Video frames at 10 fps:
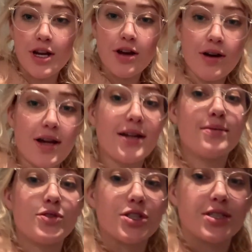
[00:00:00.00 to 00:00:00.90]
now I
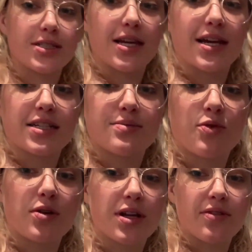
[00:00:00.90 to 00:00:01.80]
am just
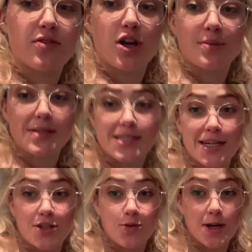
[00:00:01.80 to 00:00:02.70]
exporting Vlogmas
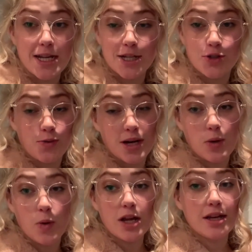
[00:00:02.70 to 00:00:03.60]
day 20 and
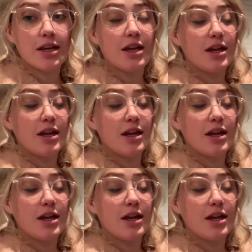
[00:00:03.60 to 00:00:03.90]
21.